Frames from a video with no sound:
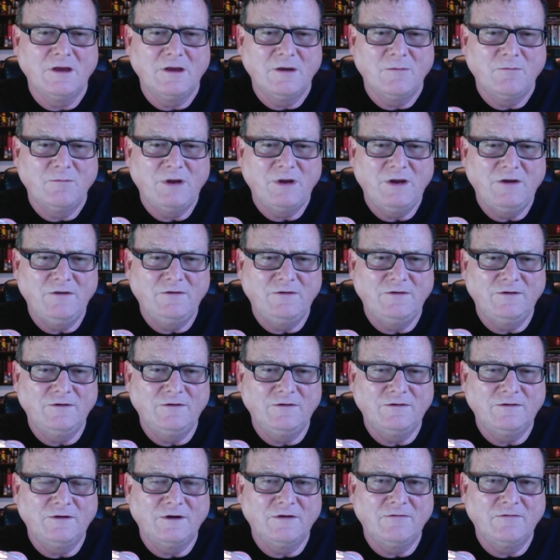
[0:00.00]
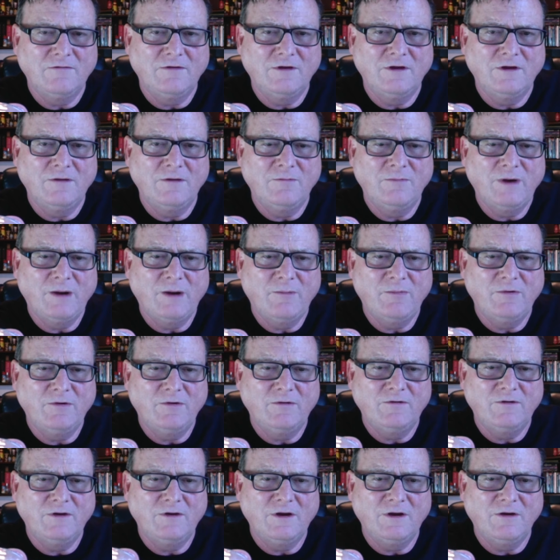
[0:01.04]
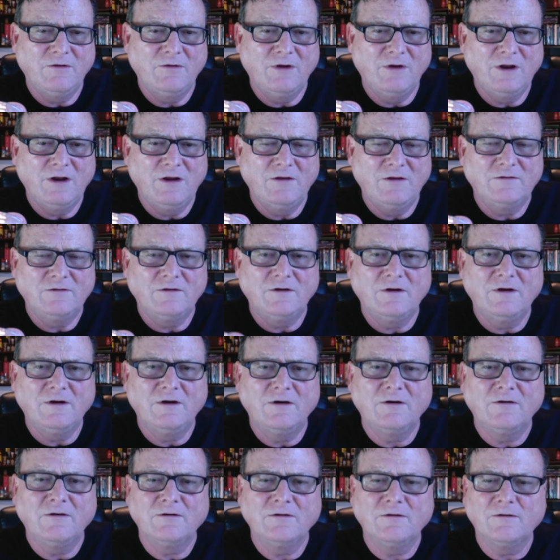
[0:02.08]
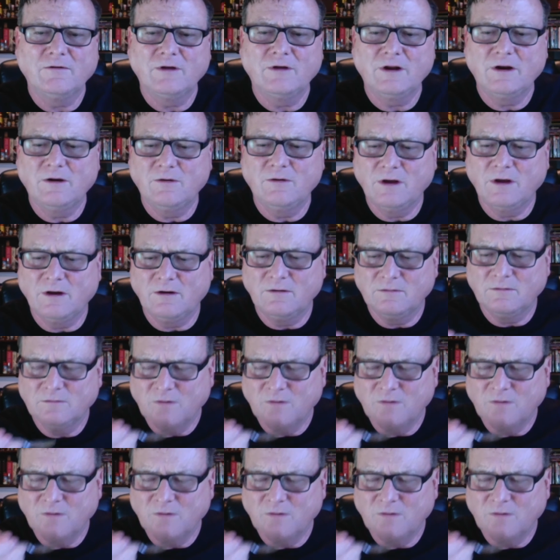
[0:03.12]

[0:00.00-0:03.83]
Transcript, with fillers: pieces of the peppers and the ingredients in here. All right, here we go.